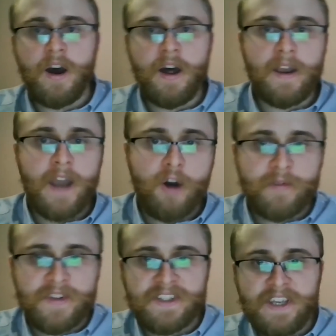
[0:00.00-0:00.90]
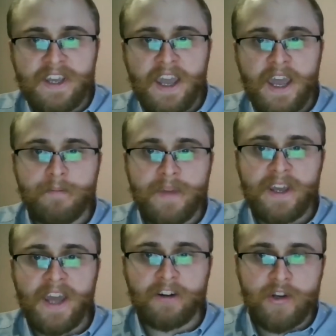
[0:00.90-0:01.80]
Now we see a
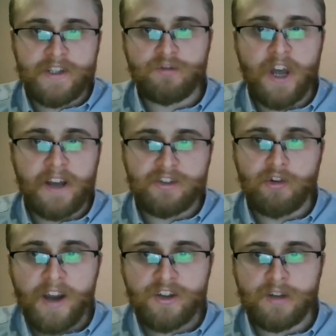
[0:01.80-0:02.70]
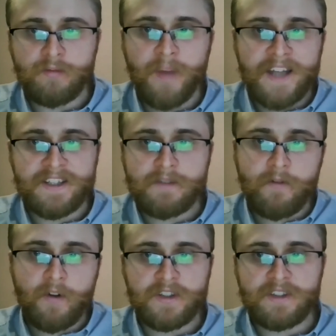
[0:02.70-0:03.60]
big aggressive Chinese reaction, but
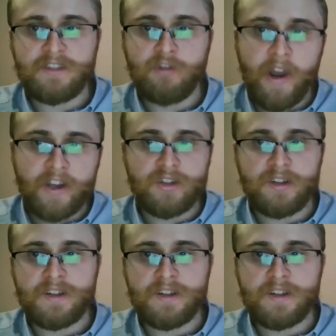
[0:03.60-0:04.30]
this reaction